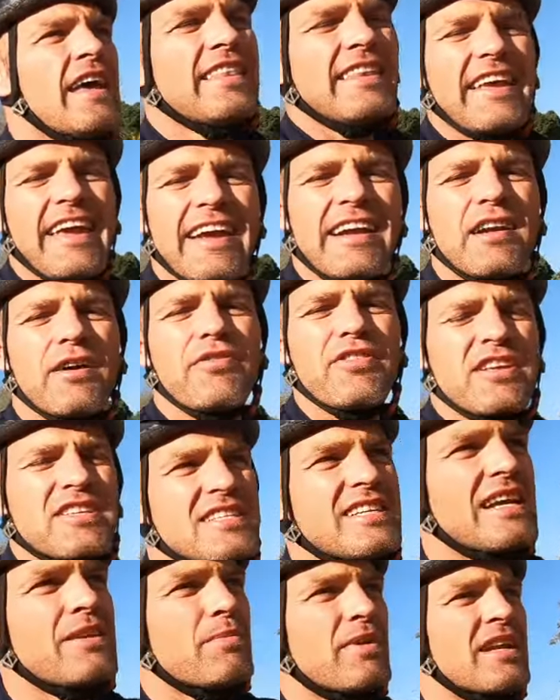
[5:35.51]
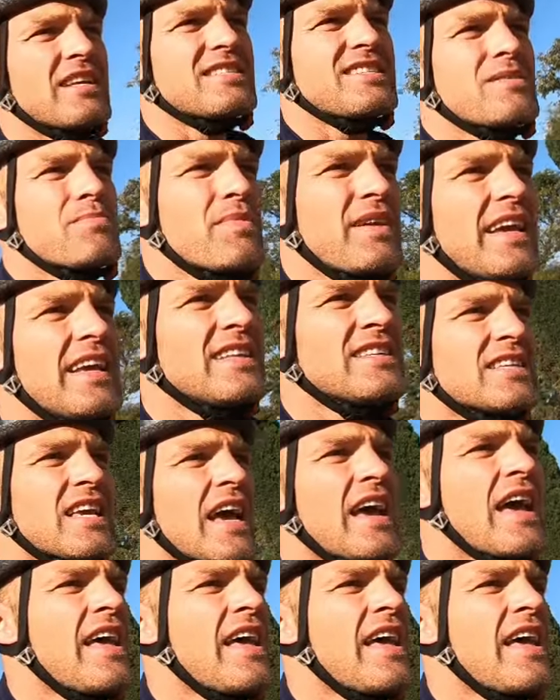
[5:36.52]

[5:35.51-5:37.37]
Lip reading: the end of the 10 minutes, it means